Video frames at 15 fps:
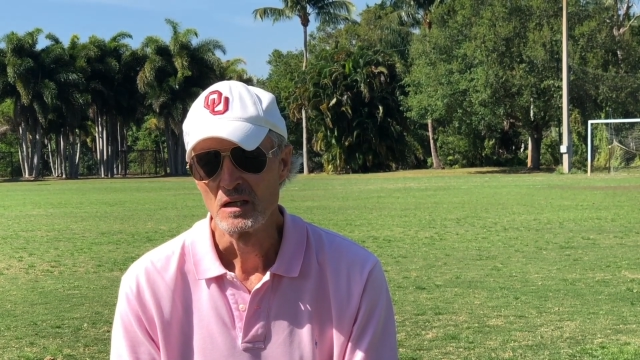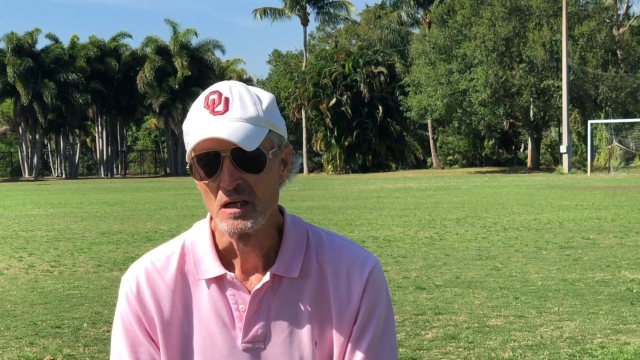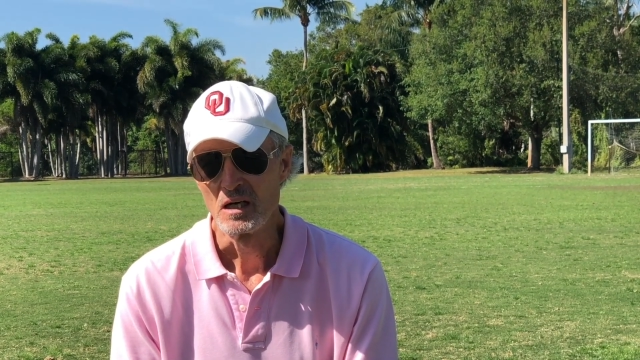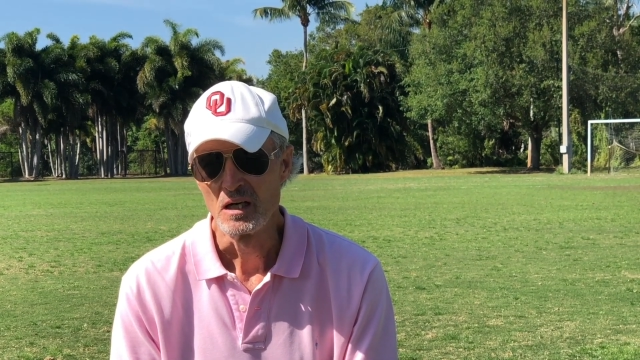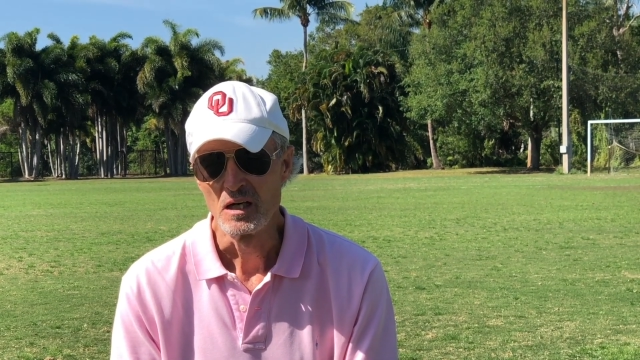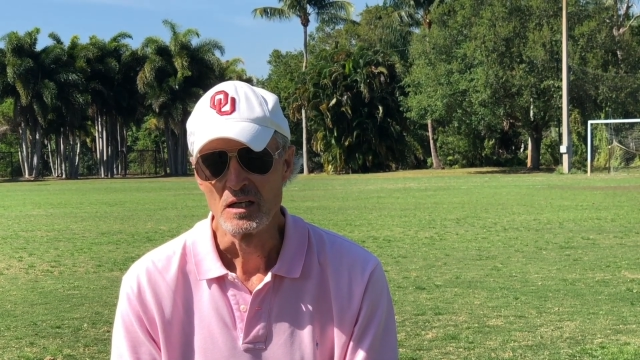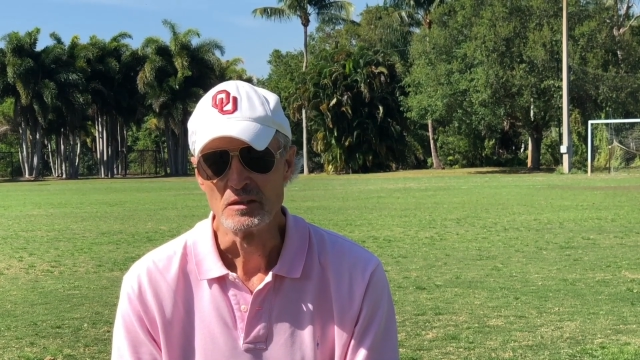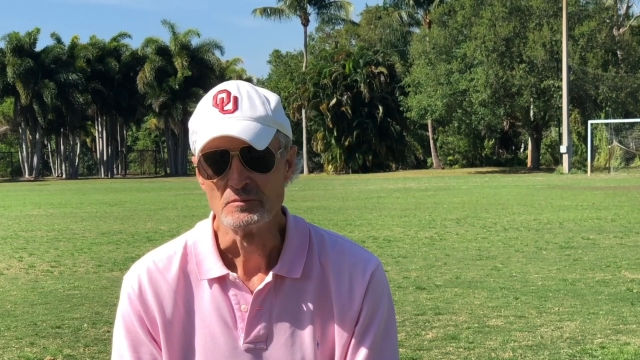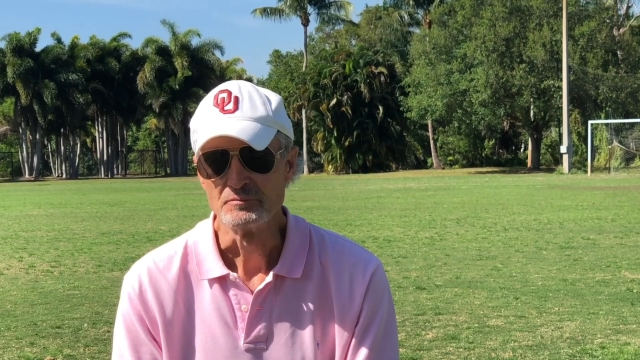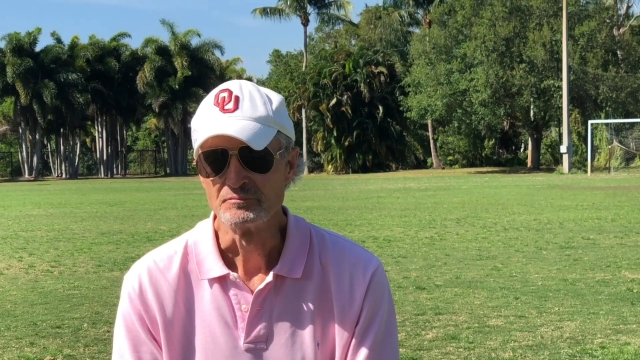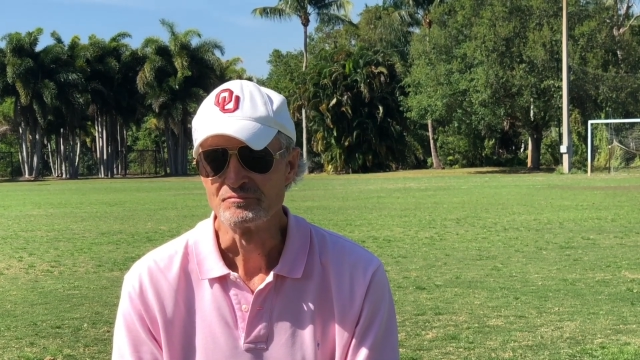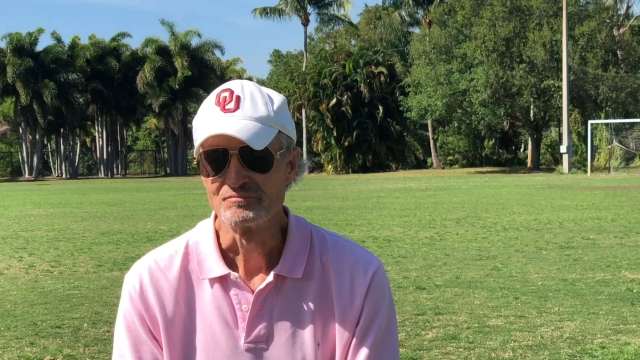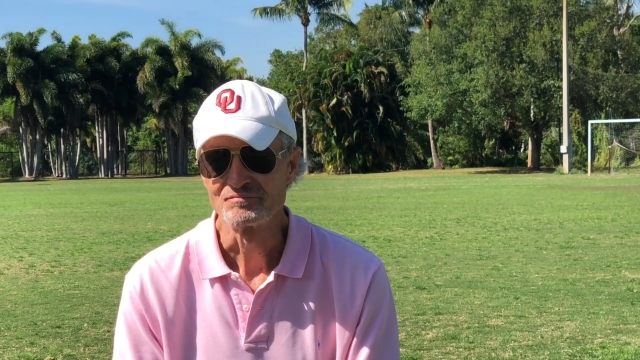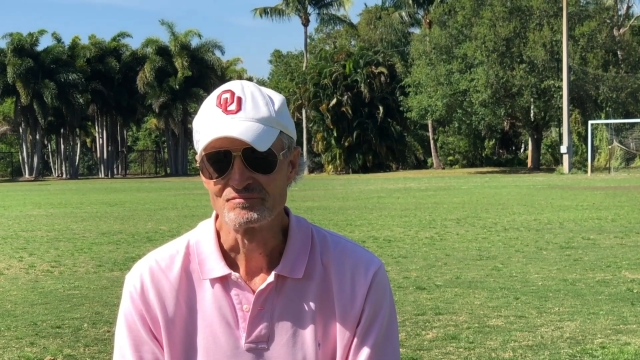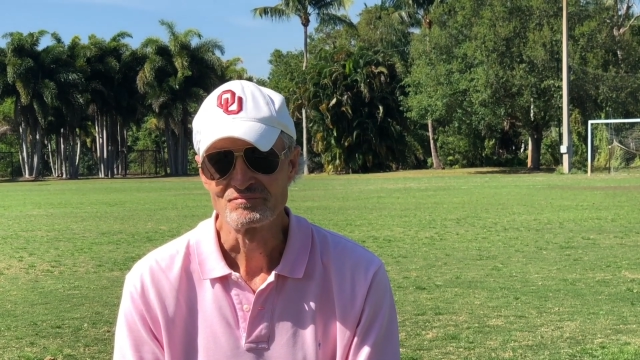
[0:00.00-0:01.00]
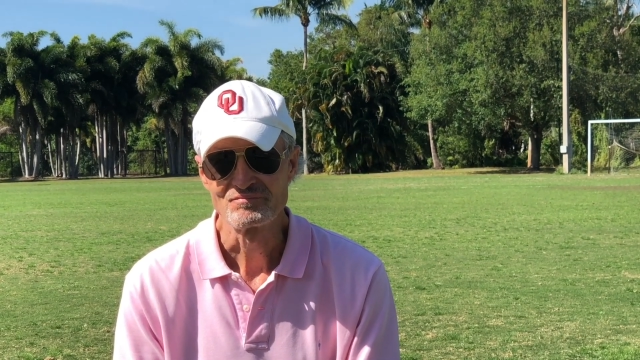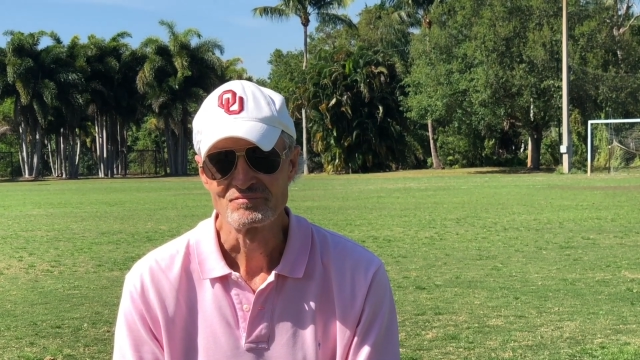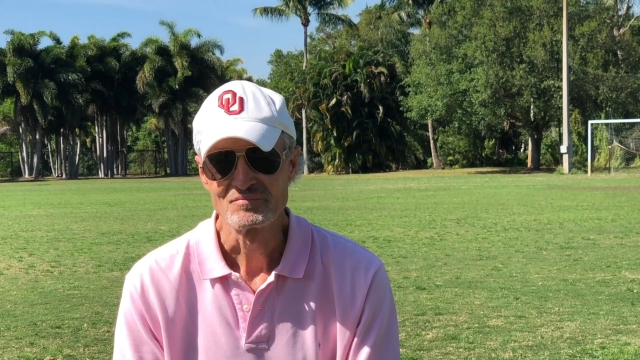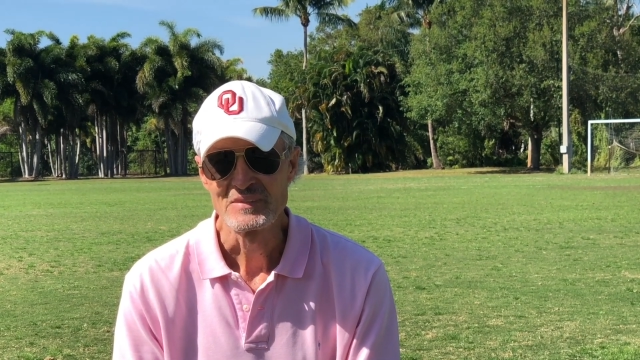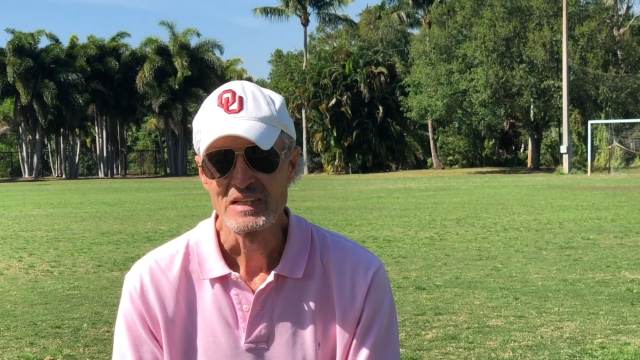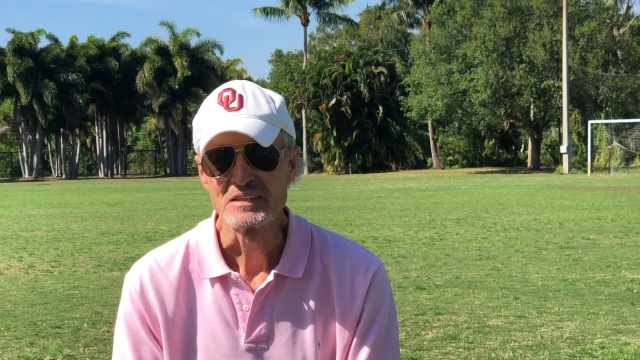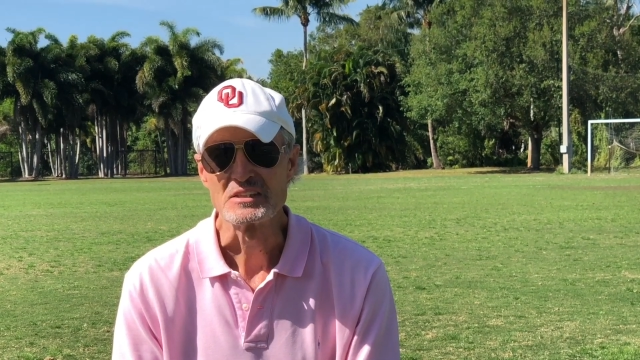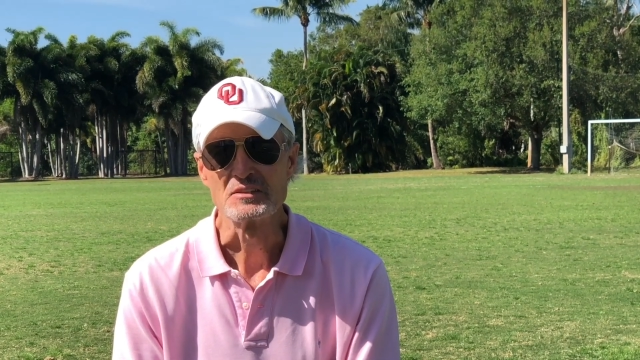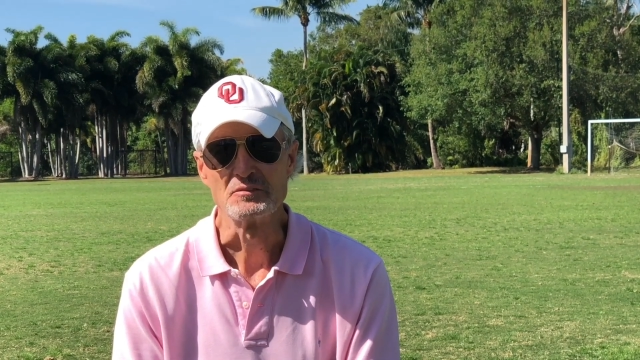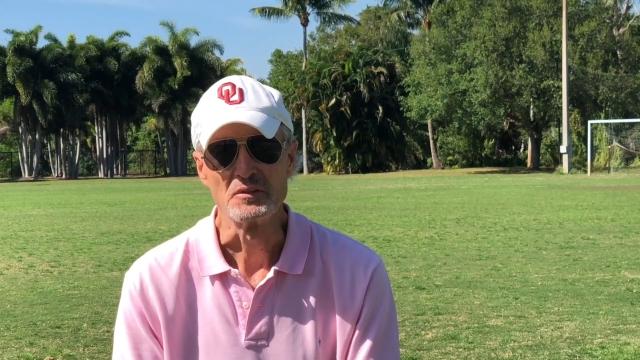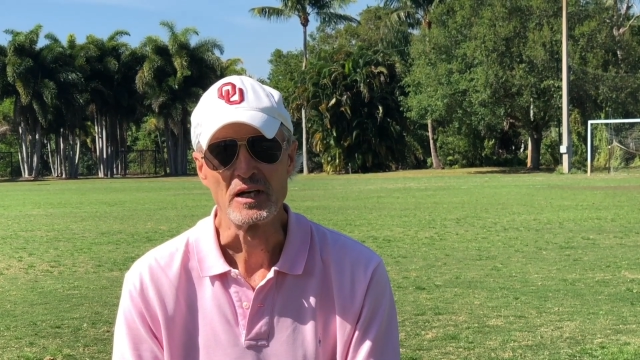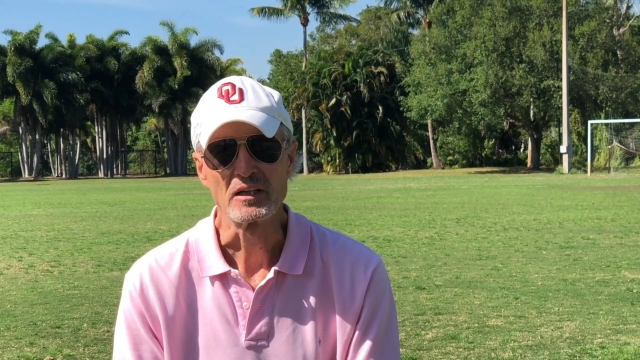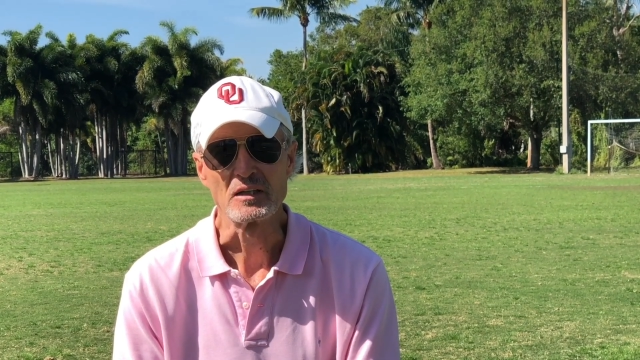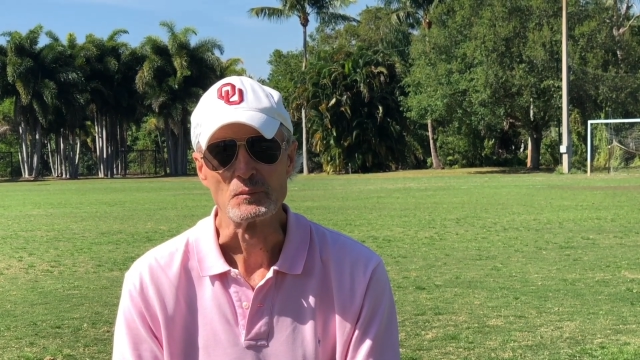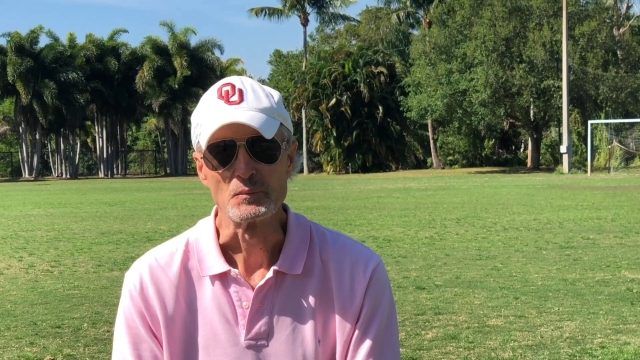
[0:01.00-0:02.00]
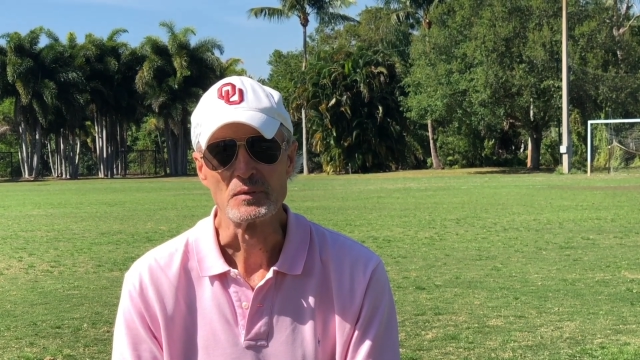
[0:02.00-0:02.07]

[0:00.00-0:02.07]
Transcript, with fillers: uh, develop.